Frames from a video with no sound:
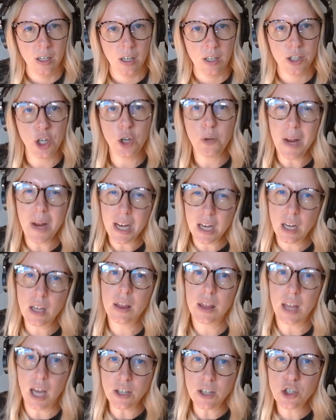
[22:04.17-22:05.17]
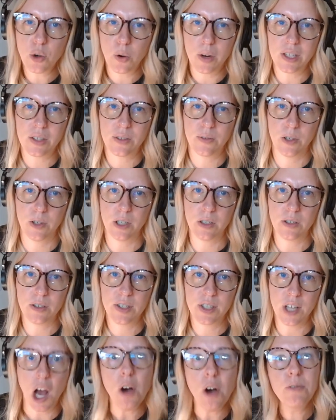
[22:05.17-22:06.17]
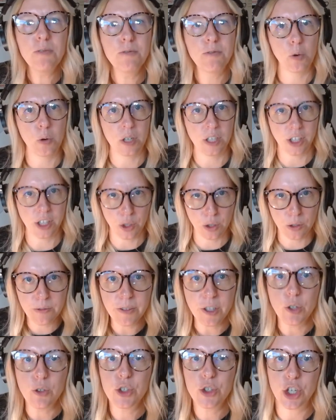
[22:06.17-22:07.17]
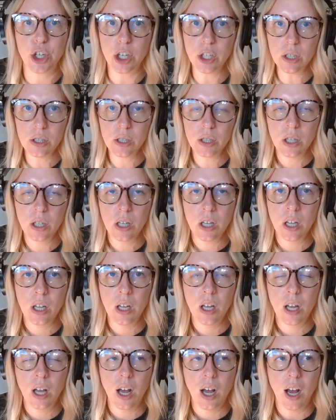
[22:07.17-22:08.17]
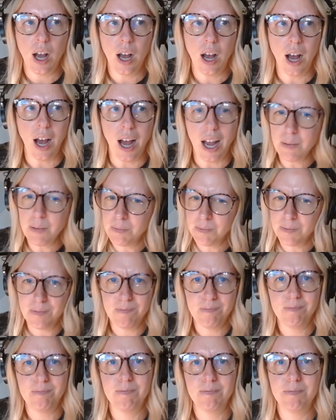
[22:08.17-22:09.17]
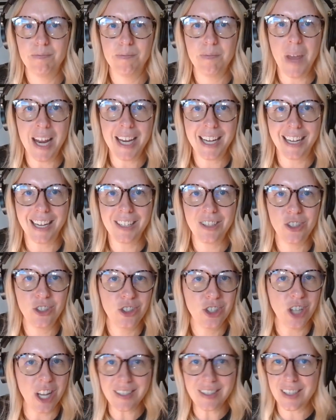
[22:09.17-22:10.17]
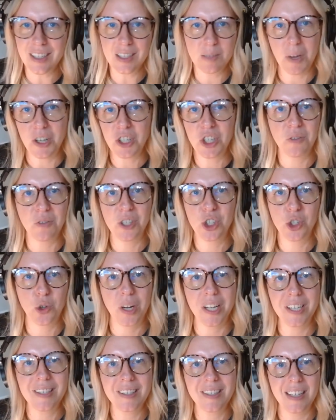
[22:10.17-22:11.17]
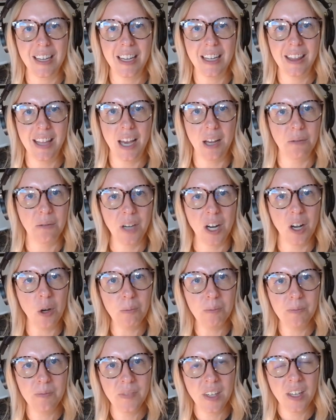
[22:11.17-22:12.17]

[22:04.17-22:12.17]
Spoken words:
You're making that choice for yourself, for your future. I'm making just as much of a choice in that realm.